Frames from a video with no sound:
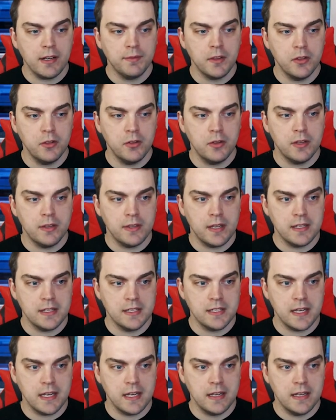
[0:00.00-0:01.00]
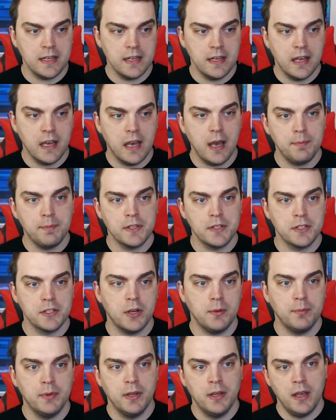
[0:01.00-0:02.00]
you can then see up the
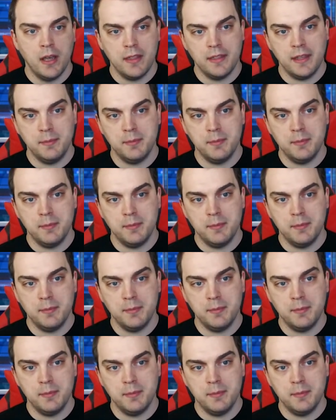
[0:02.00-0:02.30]
top the